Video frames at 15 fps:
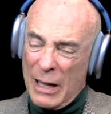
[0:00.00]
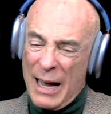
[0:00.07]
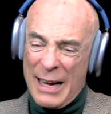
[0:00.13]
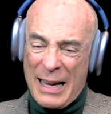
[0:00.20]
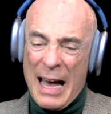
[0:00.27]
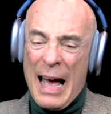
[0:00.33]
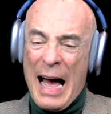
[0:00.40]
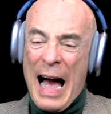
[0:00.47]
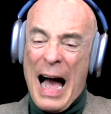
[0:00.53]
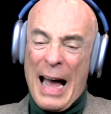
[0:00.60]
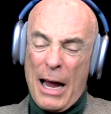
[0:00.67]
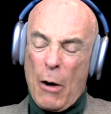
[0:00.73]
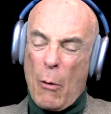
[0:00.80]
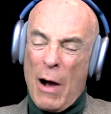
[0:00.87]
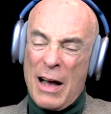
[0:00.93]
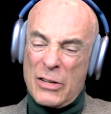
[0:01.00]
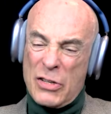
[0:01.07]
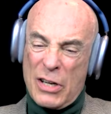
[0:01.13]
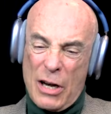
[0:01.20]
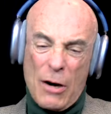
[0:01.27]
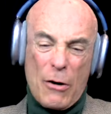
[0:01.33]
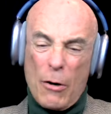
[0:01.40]
like
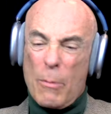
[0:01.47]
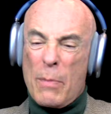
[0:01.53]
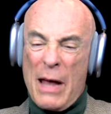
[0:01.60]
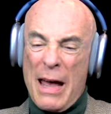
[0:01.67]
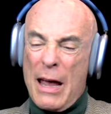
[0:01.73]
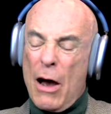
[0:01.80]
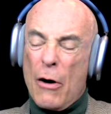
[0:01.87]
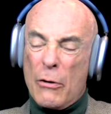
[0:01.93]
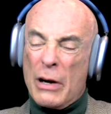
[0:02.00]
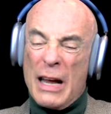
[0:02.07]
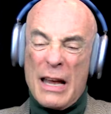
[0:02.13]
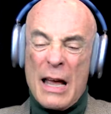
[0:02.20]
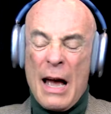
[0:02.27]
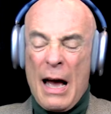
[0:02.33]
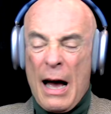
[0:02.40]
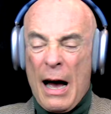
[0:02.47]
ayahuasca or peyote,